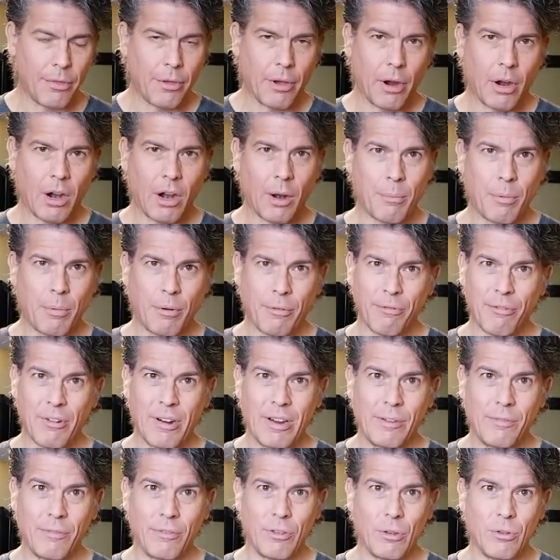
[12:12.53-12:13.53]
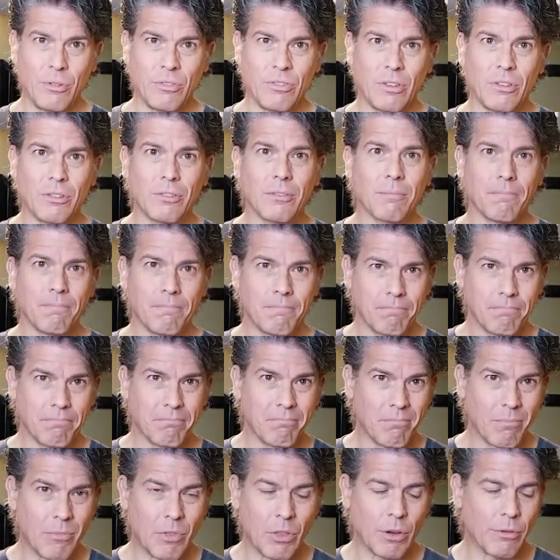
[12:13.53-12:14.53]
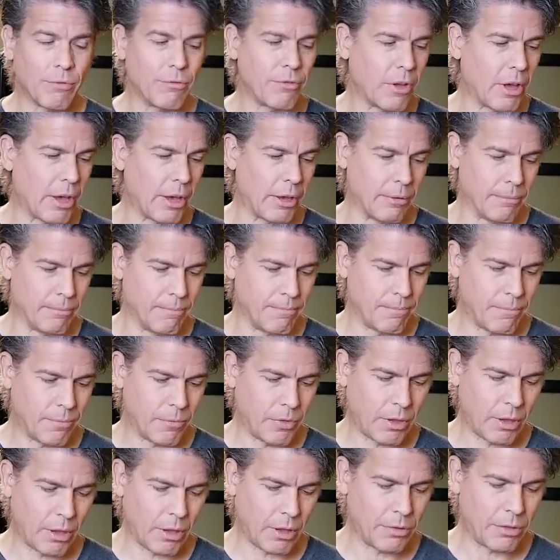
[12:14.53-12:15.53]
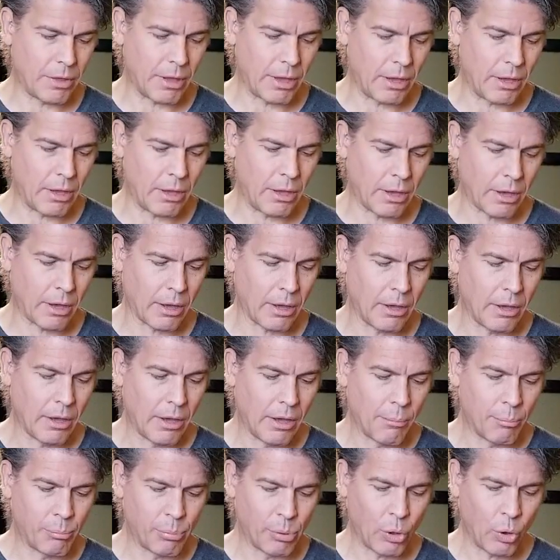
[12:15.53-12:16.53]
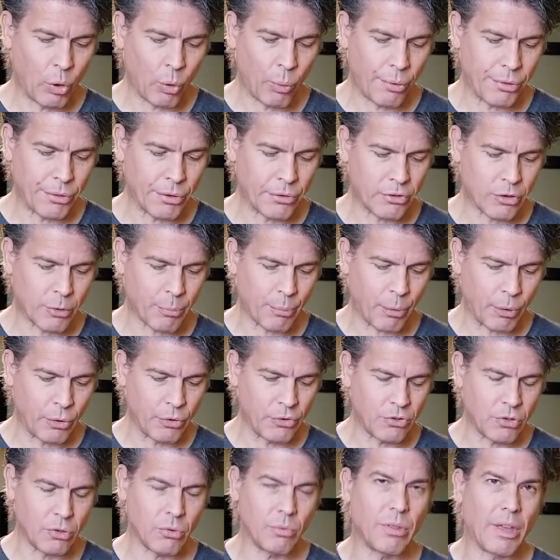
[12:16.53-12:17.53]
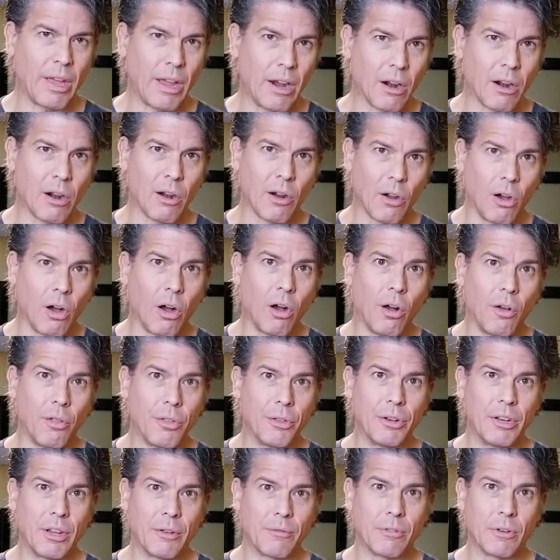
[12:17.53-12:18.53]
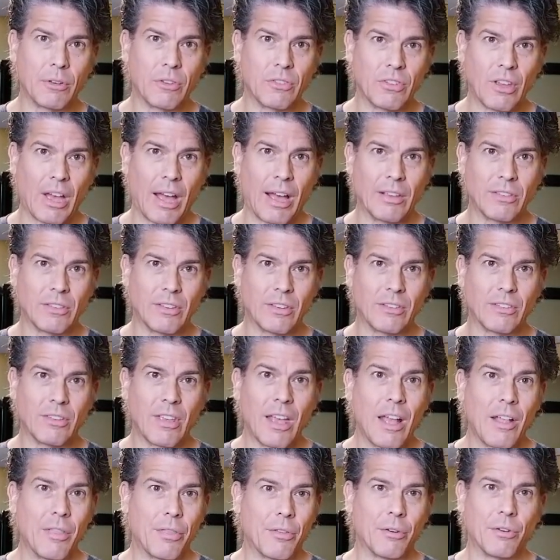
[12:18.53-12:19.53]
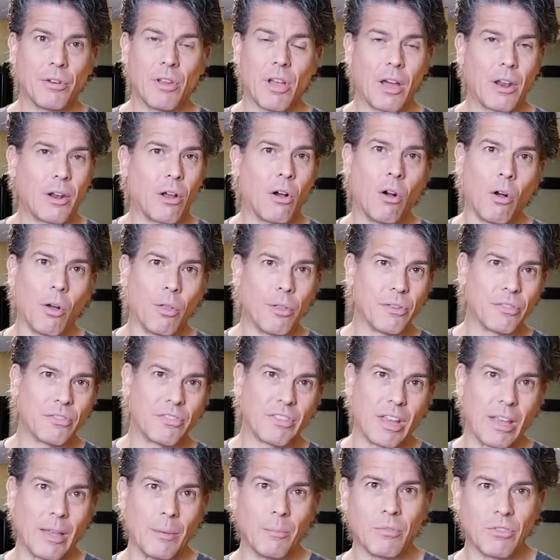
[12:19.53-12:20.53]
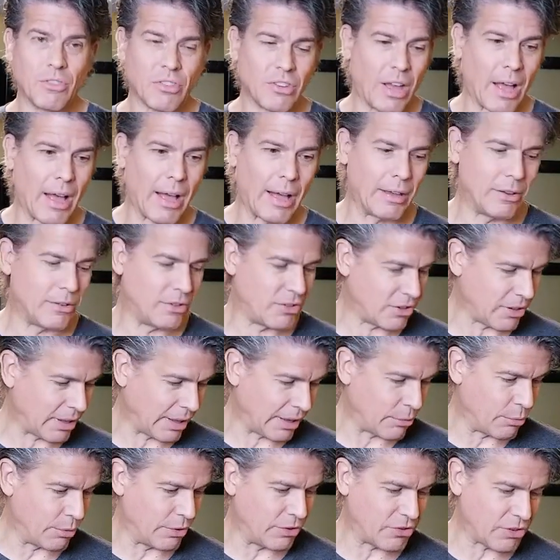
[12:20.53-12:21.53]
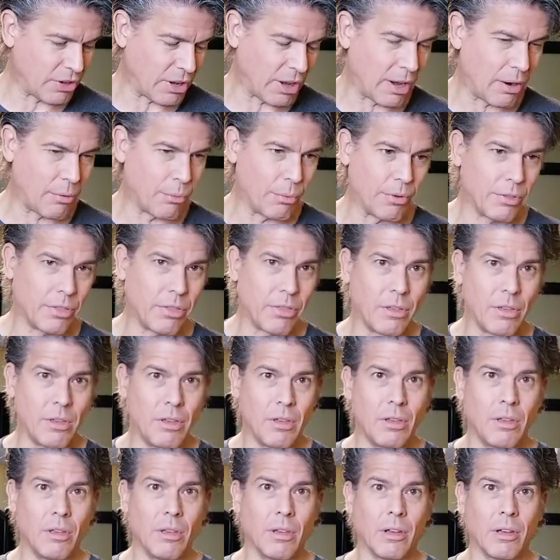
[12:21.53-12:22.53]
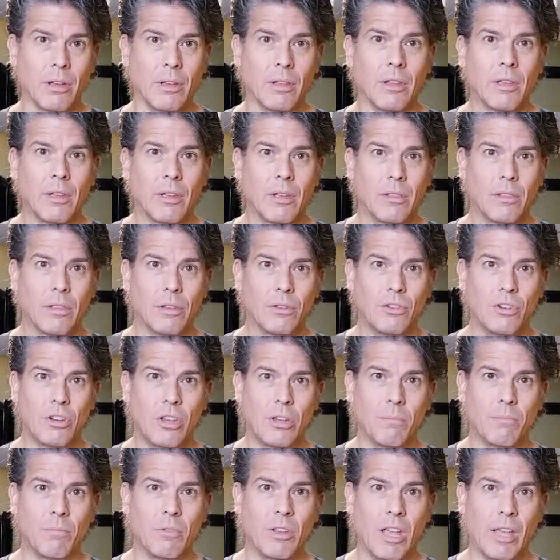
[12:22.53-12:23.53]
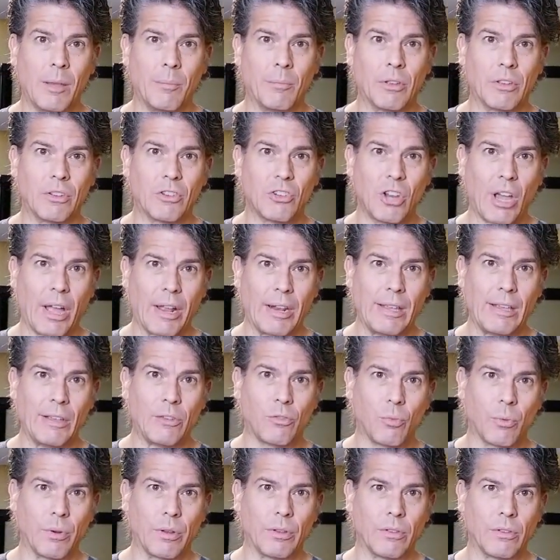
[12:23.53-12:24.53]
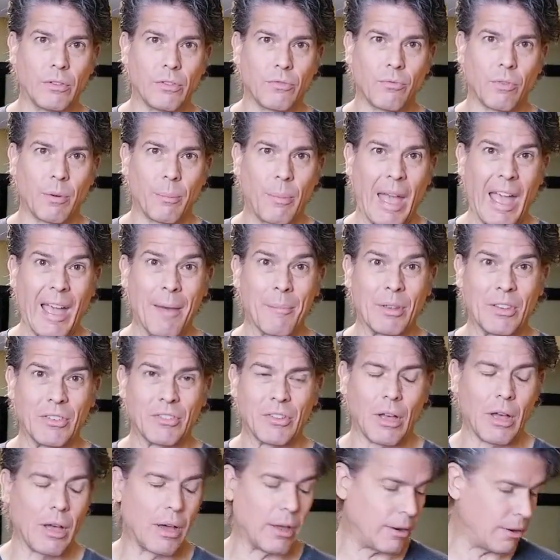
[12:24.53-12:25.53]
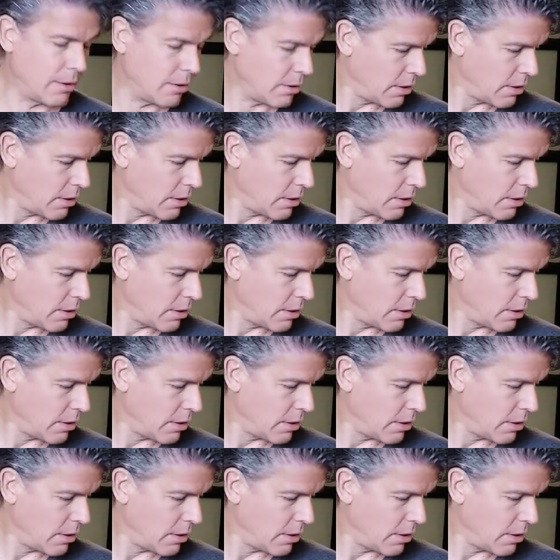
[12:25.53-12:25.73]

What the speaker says: Harbor Freight fuses, they're fine. They blow when they're supposed to. They are all the different sizes. They're not all the same size, just like we saw with the cheap nameless Chinese ones from Amazon.